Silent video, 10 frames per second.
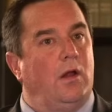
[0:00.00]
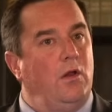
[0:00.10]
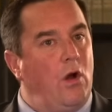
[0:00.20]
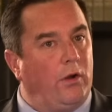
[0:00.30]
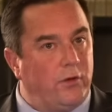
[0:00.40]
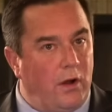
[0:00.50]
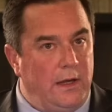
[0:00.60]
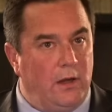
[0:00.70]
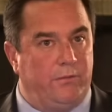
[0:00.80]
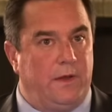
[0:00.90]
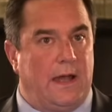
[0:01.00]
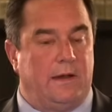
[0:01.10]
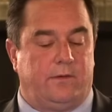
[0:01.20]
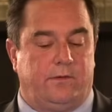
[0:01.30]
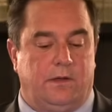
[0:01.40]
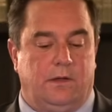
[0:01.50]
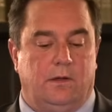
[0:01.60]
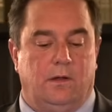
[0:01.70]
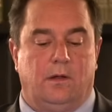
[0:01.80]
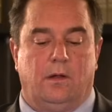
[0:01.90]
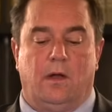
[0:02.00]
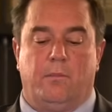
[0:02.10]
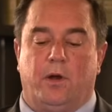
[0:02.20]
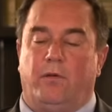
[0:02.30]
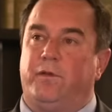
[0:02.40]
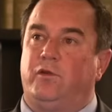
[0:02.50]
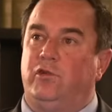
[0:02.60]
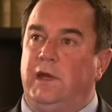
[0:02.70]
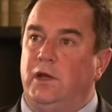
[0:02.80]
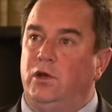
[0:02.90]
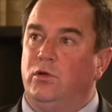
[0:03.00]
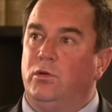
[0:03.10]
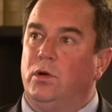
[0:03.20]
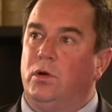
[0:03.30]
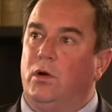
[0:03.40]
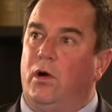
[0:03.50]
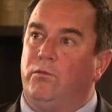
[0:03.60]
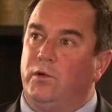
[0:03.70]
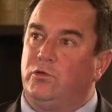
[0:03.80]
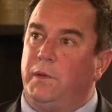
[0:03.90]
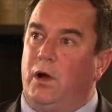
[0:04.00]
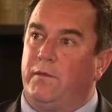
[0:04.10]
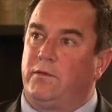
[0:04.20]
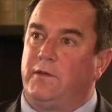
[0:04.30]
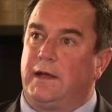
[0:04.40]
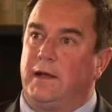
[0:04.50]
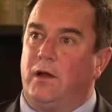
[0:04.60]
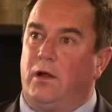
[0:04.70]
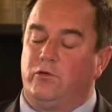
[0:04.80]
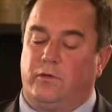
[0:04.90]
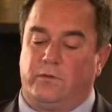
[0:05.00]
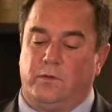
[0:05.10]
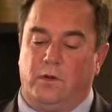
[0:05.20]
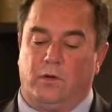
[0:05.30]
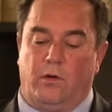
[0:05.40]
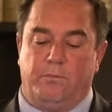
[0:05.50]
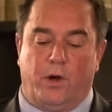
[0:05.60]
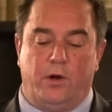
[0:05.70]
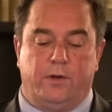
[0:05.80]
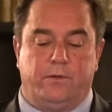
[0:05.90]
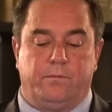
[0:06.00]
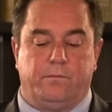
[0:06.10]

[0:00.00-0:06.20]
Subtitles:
not only of the ANC, but of the GNU, of which we are the second largest component.